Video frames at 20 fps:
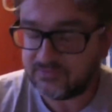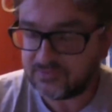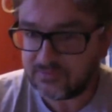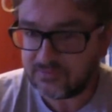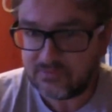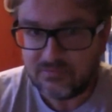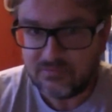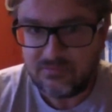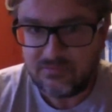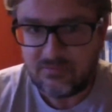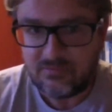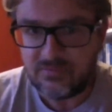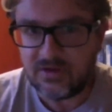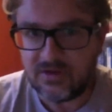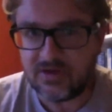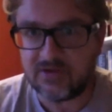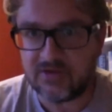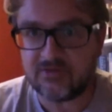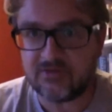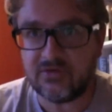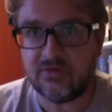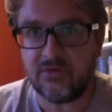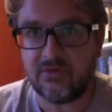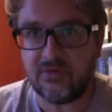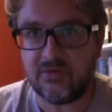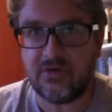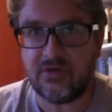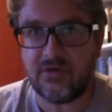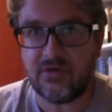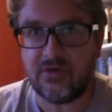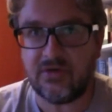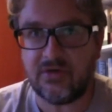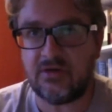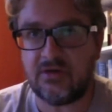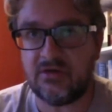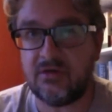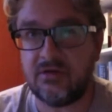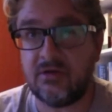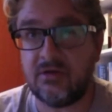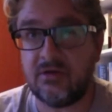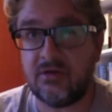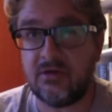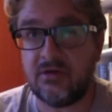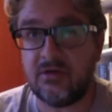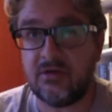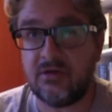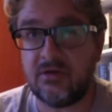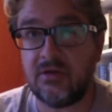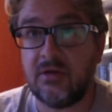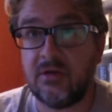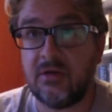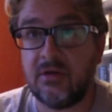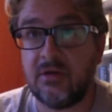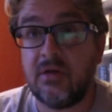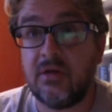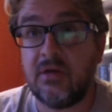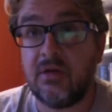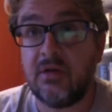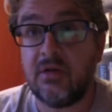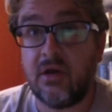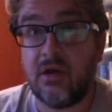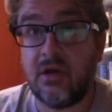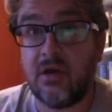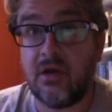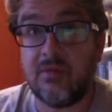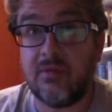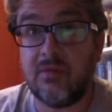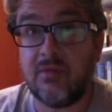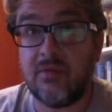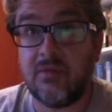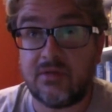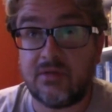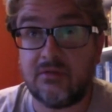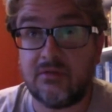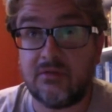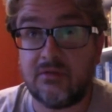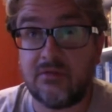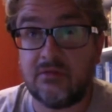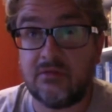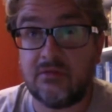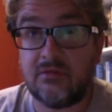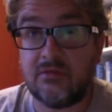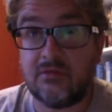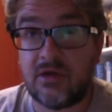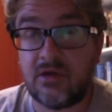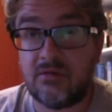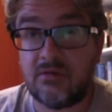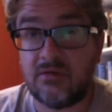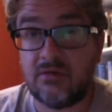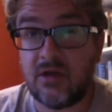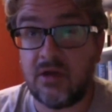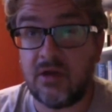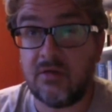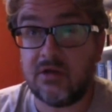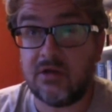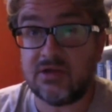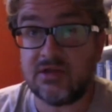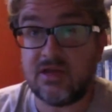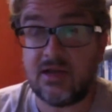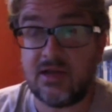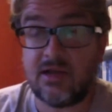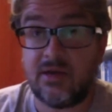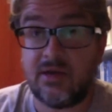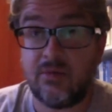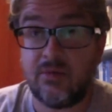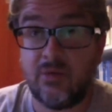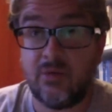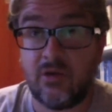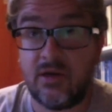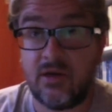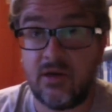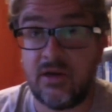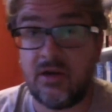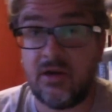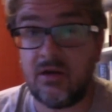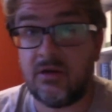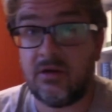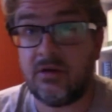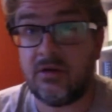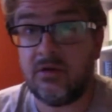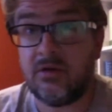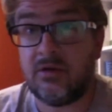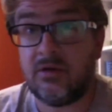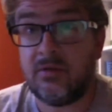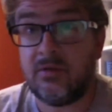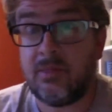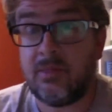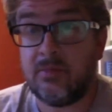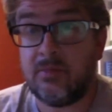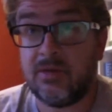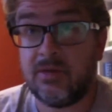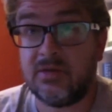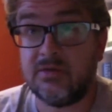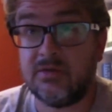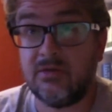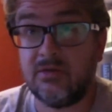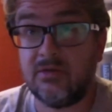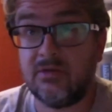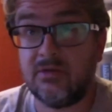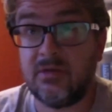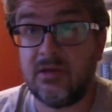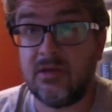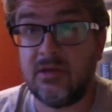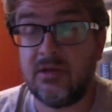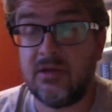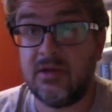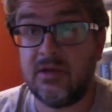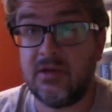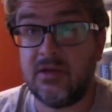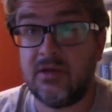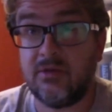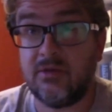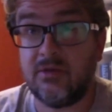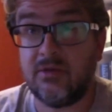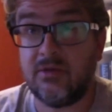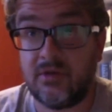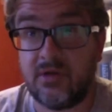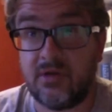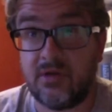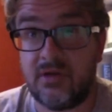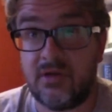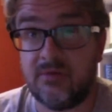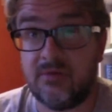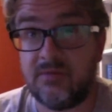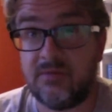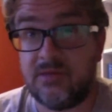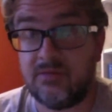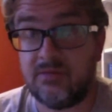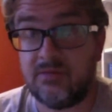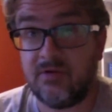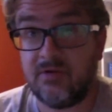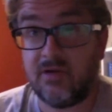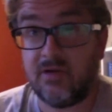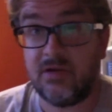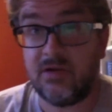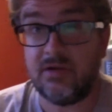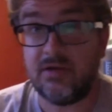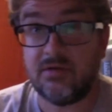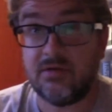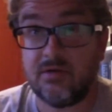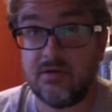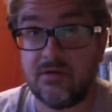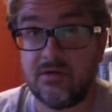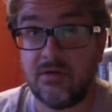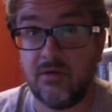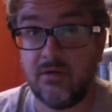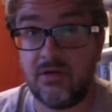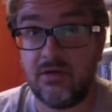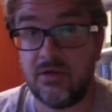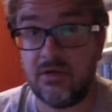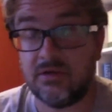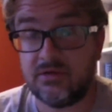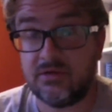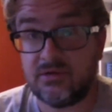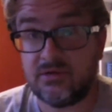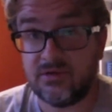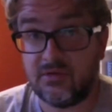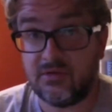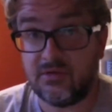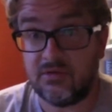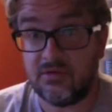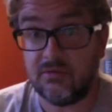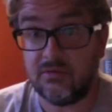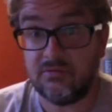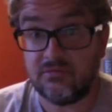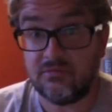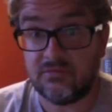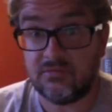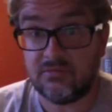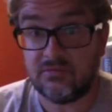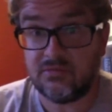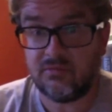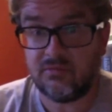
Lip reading: And as for Northern Ireland, I don't know exactly why, because normally in Northern Ireland people are very loyal to Britain.